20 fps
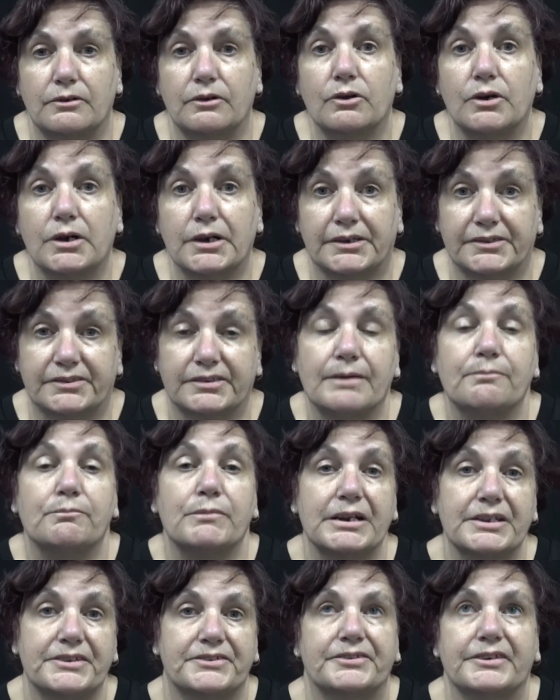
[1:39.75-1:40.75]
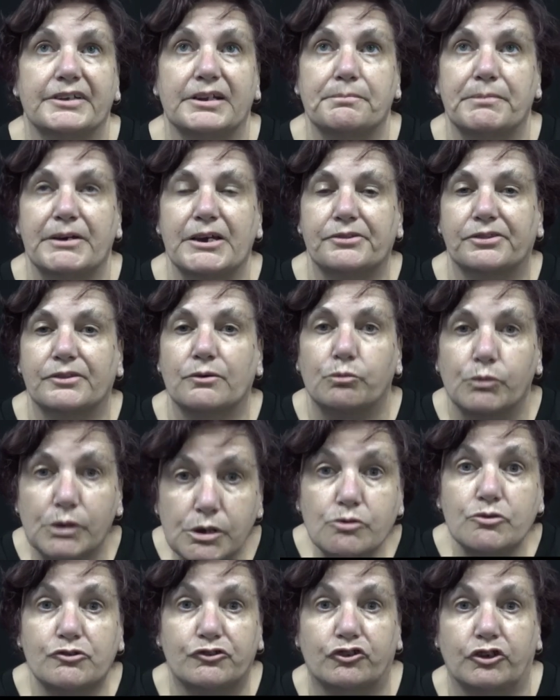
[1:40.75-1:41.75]
like someone said about the
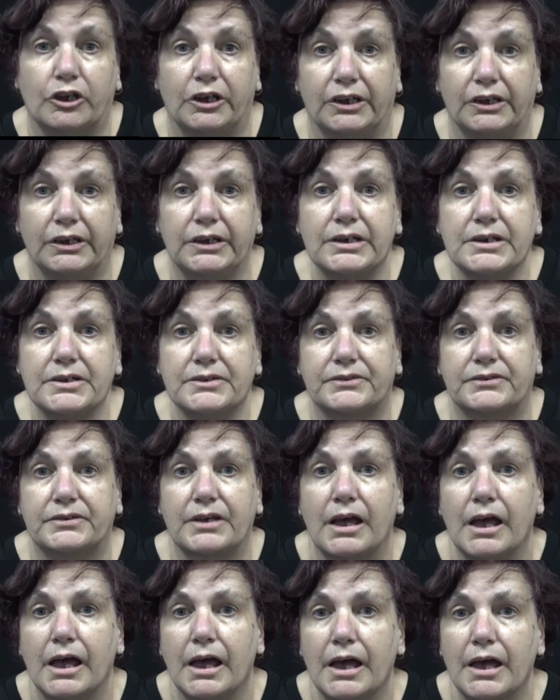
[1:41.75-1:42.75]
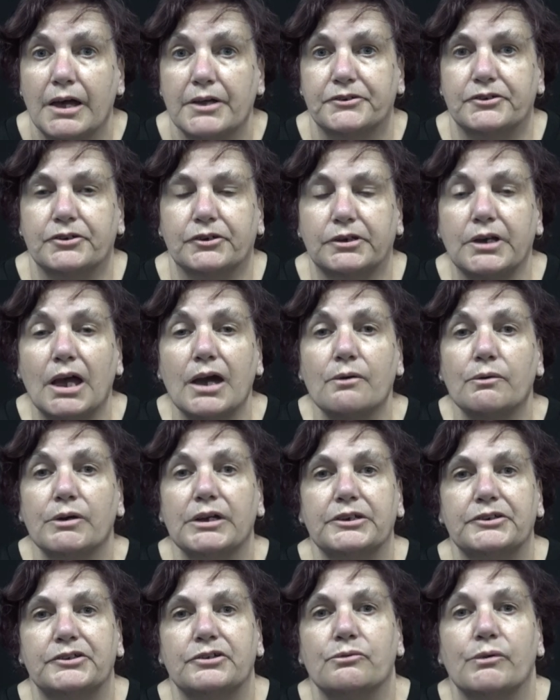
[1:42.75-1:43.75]
wheelchairs, to go
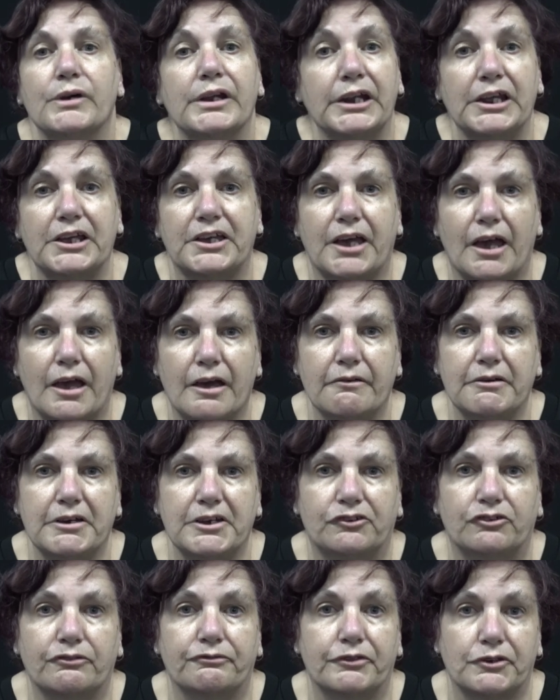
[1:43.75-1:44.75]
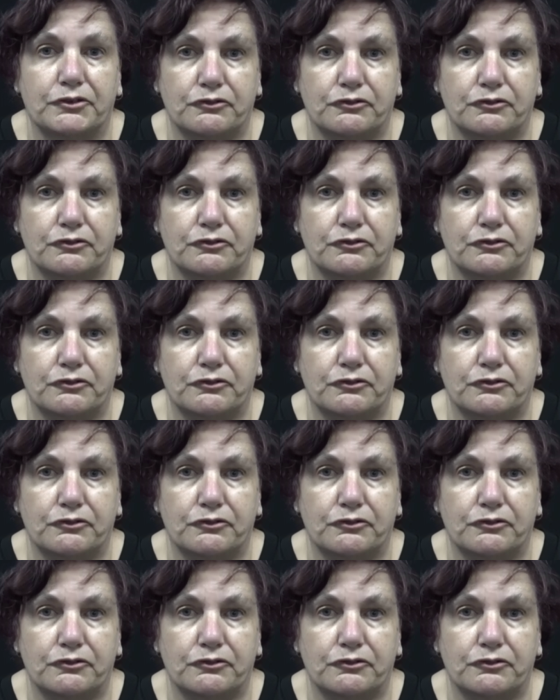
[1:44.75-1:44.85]
into any carriage of the